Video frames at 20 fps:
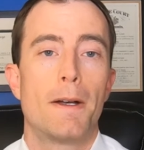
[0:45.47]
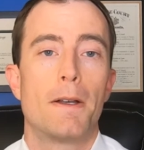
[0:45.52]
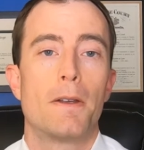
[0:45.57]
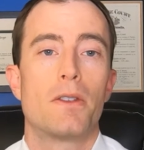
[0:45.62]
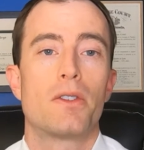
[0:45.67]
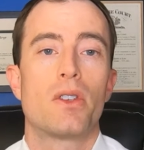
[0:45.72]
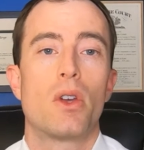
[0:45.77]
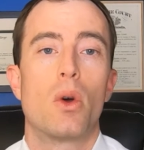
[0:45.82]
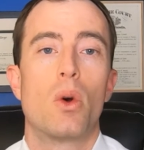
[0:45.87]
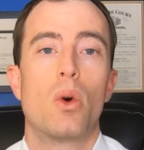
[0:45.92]

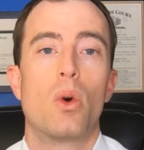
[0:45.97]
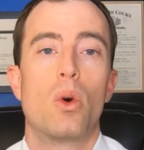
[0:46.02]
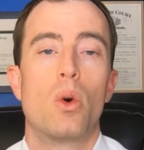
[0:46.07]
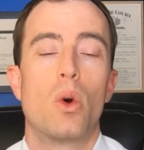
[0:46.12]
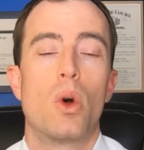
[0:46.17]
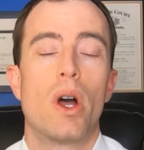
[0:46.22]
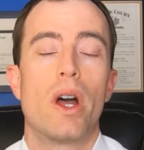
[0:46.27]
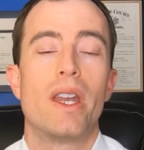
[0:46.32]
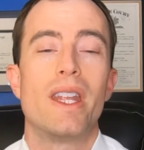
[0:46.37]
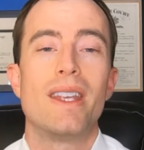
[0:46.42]

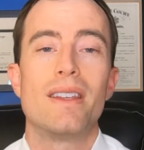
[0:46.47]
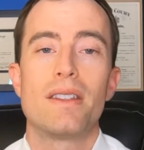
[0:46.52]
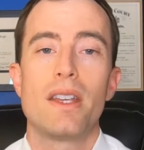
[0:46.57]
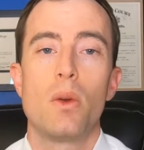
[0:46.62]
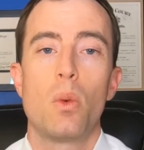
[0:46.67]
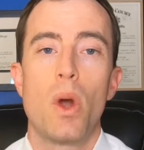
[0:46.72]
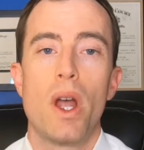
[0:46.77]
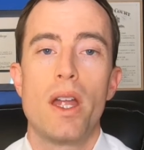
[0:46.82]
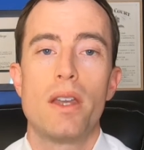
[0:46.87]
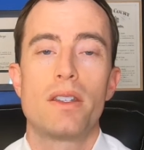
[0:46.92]
So an
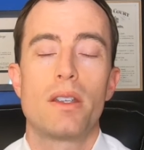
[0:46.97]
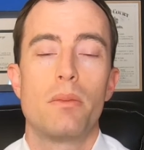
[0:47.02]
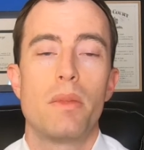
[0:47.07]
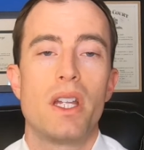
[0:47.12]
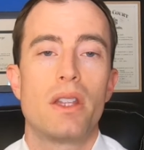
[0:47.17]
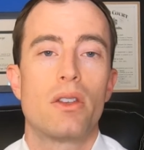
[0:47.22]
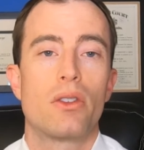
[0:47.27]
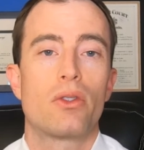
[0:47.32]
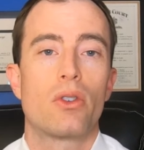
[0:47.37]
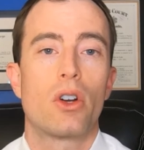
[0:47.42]
easy way to
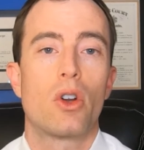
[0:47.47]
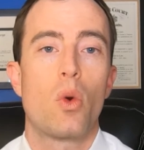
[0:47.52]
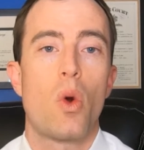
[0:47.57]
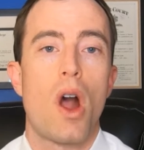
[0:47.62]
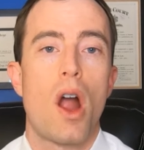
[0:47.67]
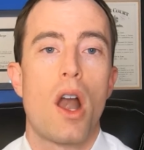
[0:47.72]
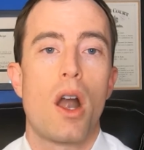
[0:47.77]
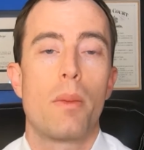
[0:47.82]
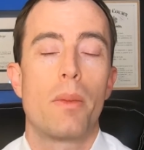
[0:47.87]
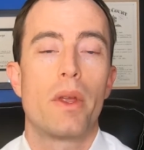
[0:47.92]
meet this
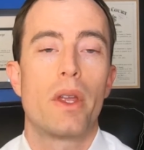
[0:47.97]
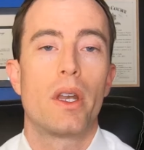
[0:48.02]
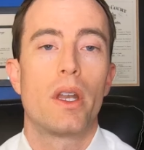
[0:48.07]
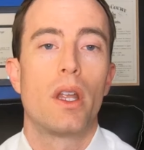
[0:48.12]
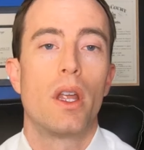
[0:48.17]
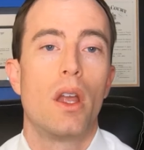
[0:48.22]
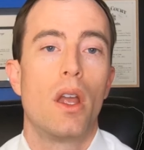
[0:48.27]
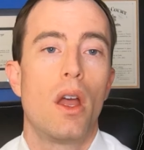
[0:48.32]
requirement